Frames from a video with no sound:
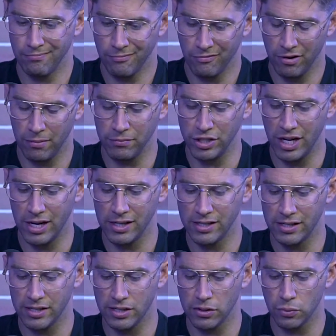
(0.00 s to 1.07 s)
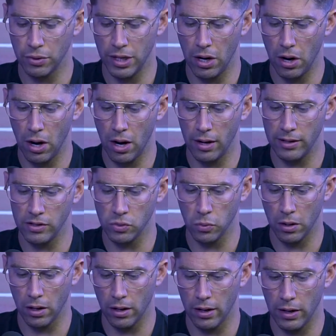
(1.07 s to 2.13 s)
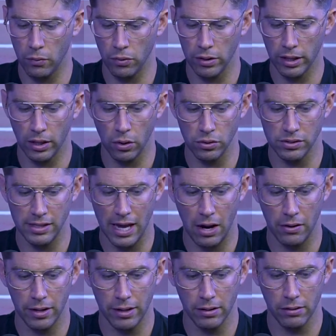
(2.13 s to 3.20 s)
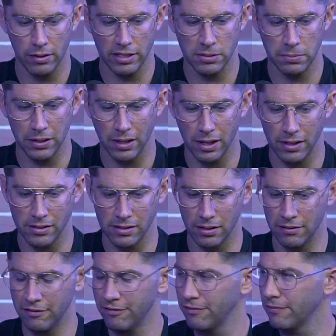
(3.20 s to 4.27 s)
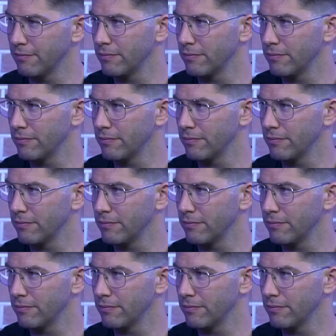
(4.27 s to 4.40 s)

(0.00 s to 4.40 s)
from Genesis 3 on is where it really goes downhill, and it's because of